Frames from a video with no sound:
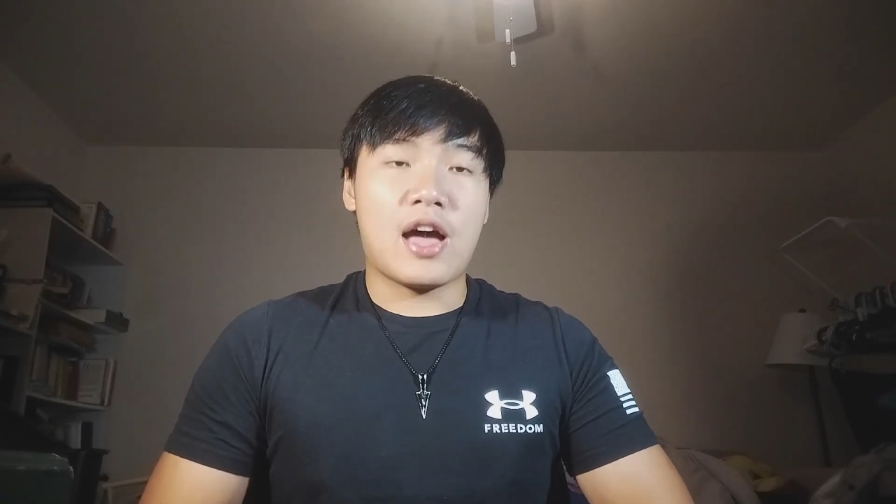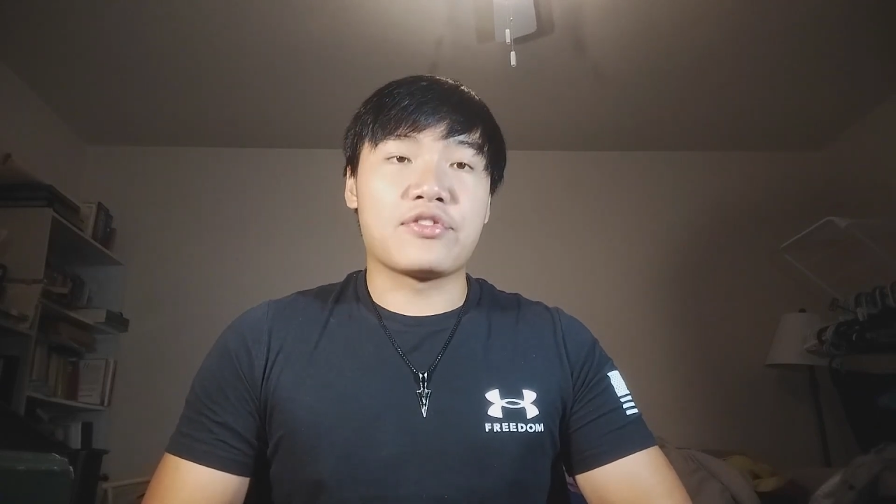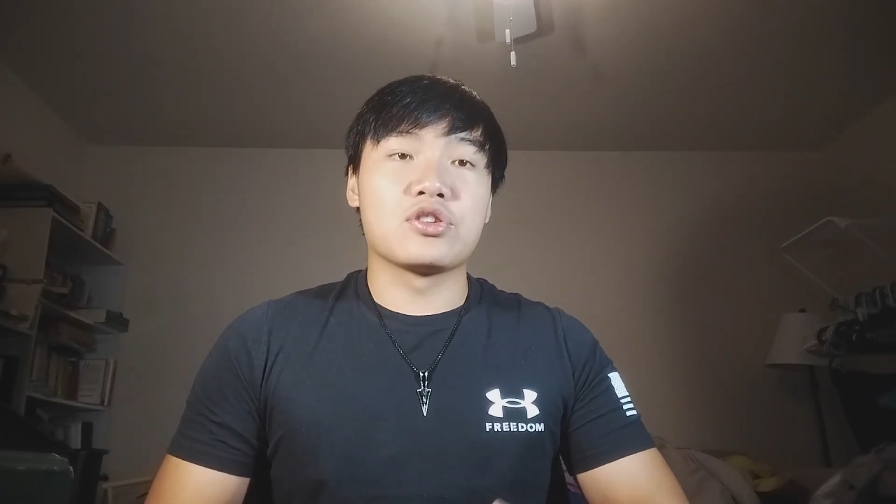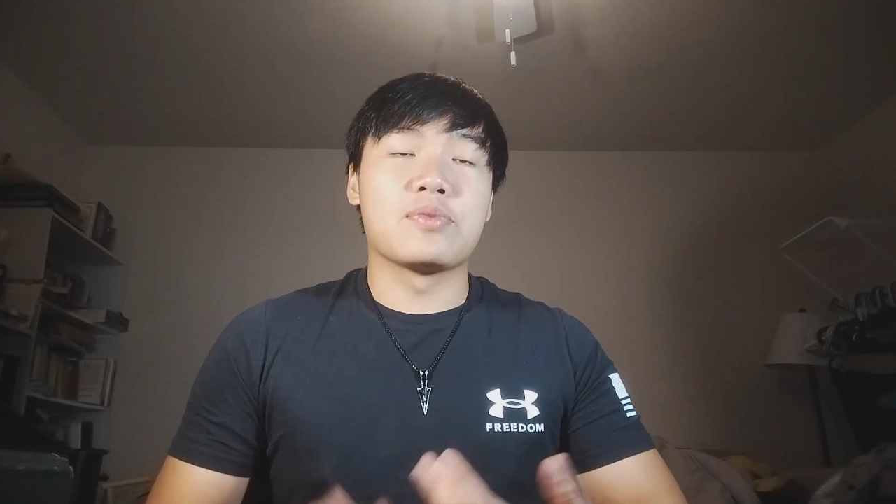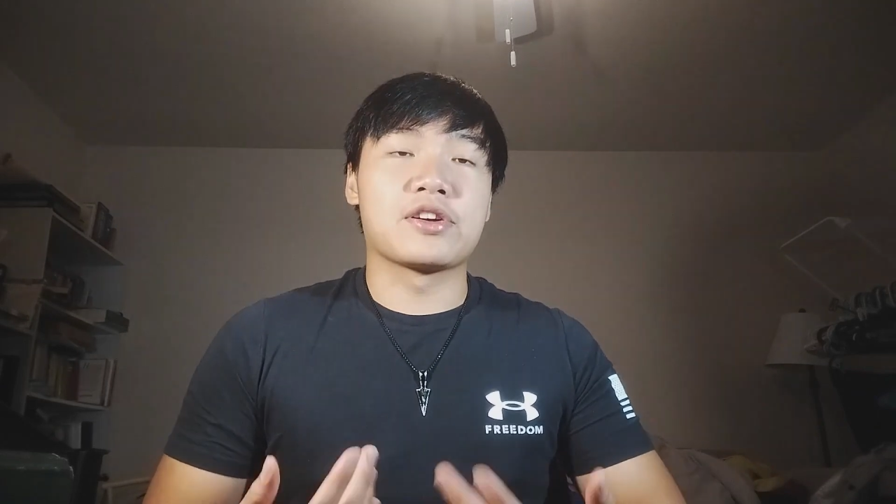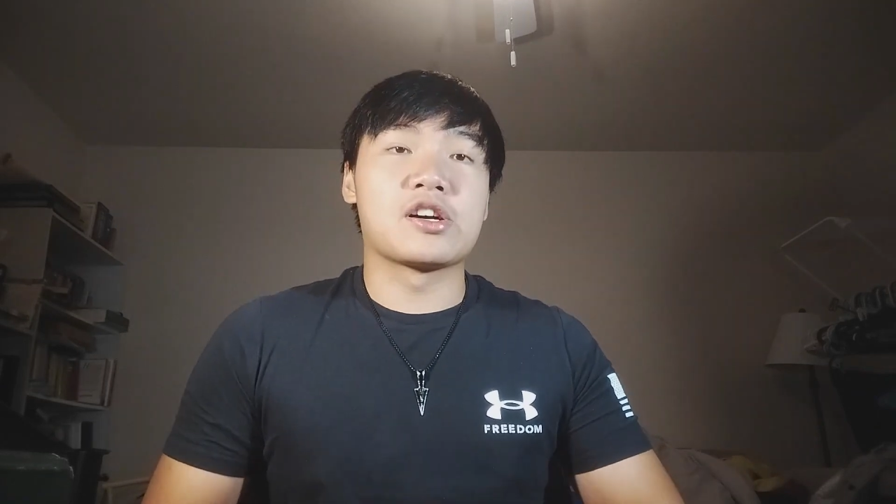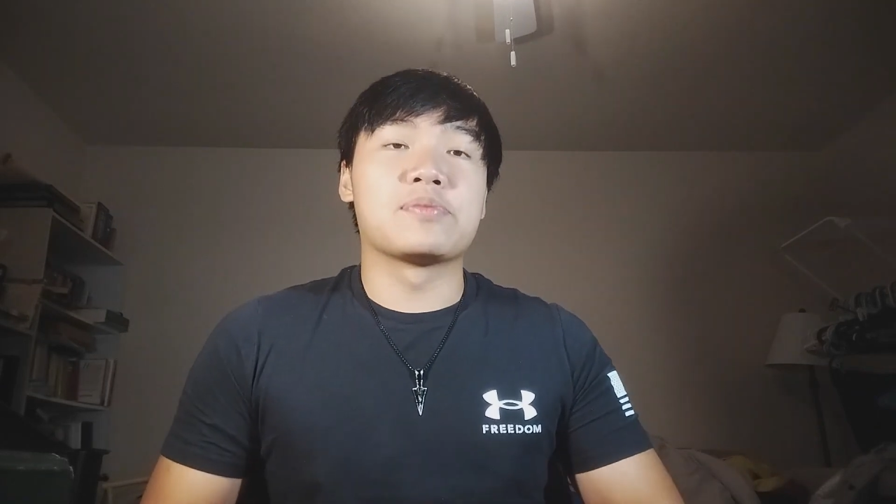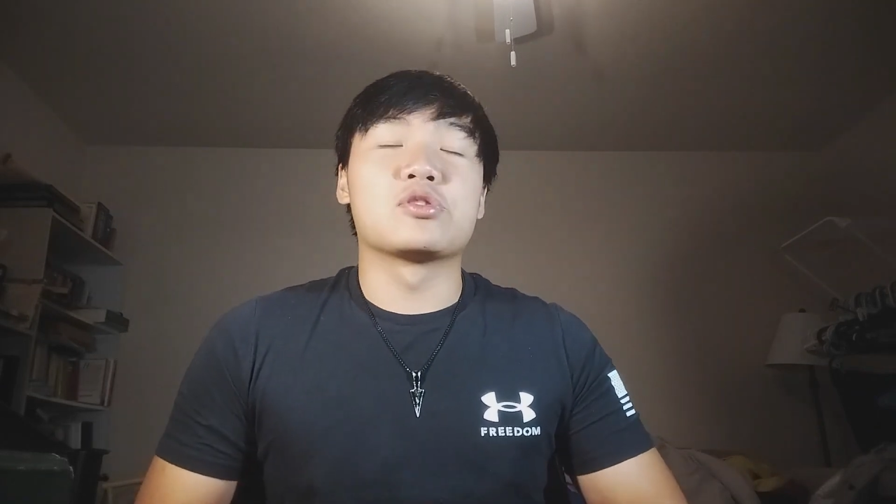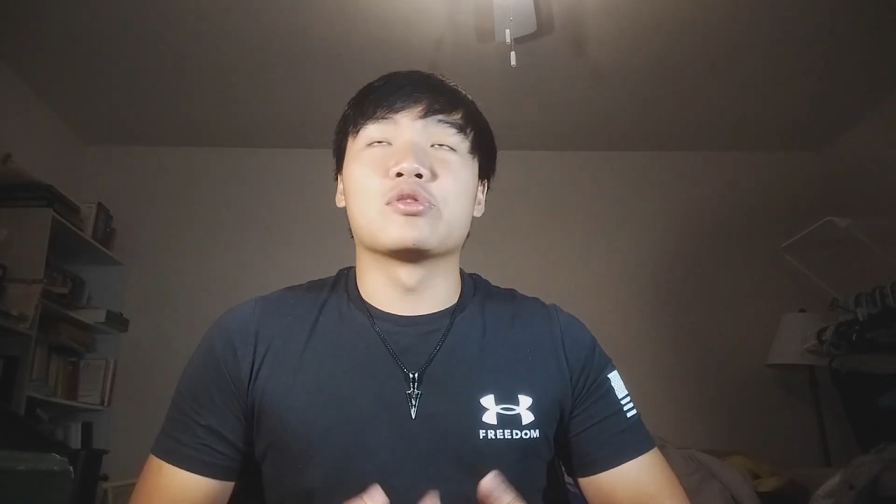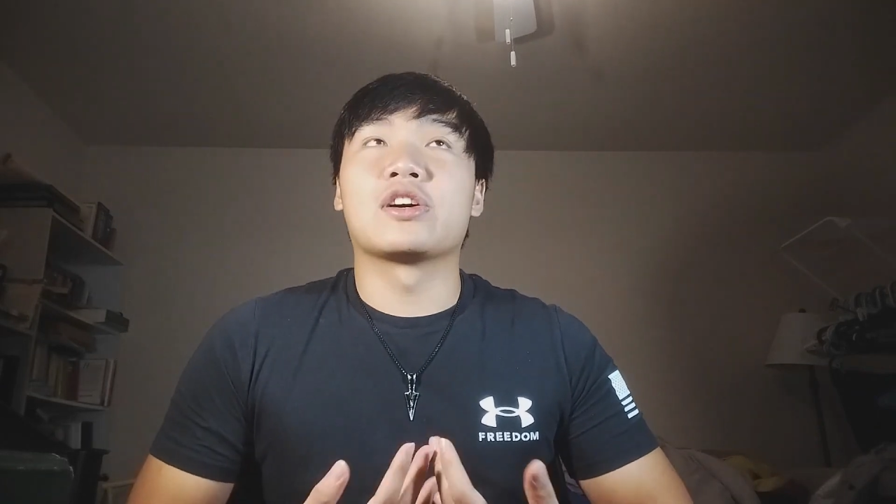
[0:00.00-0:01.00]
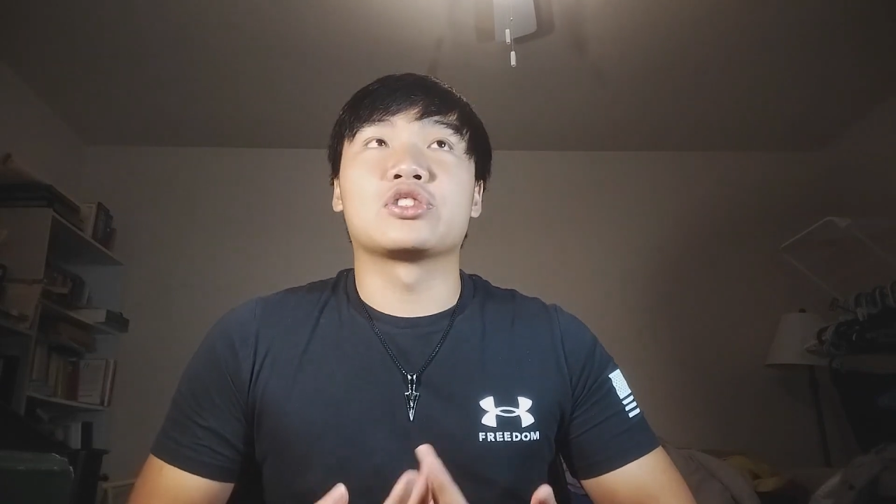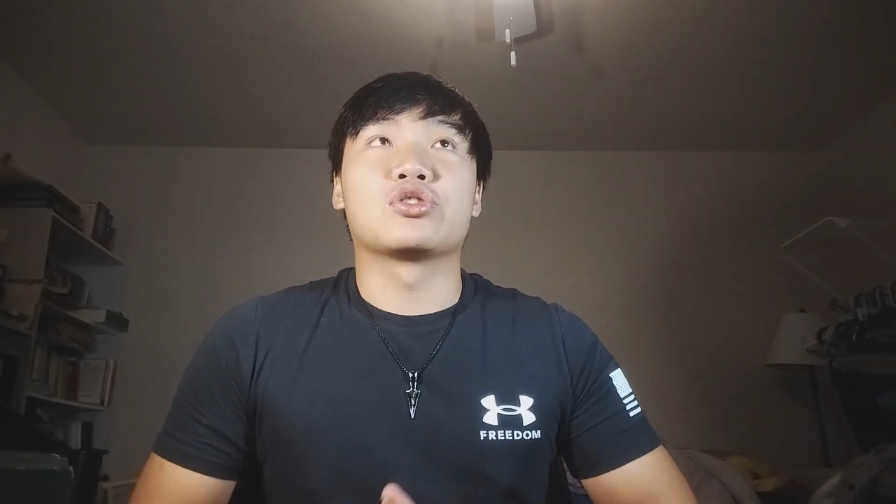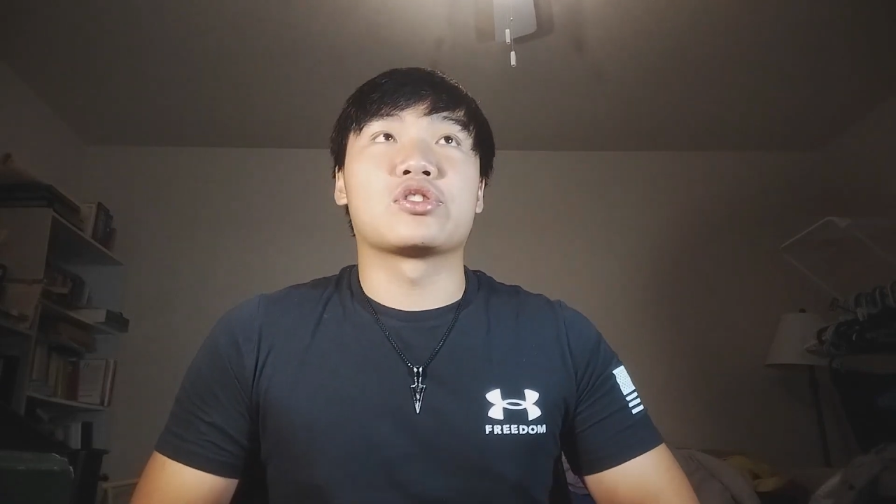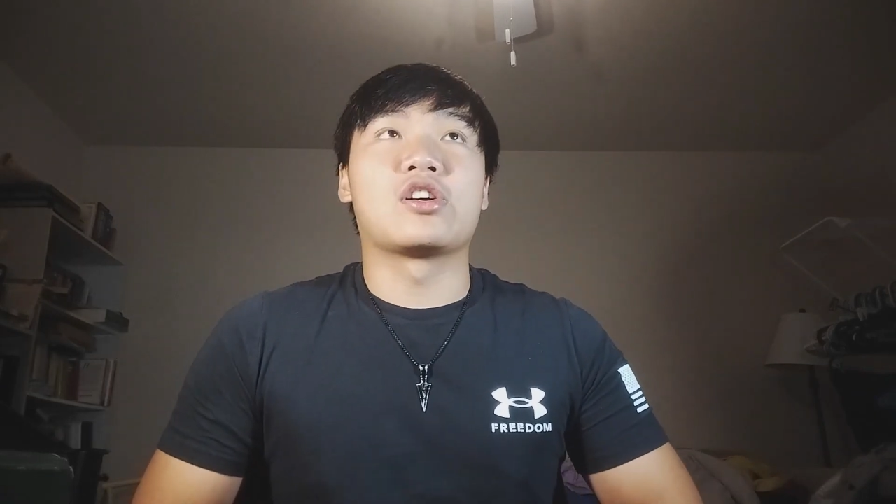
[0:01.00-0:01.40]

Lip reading: After you break up, do not jerk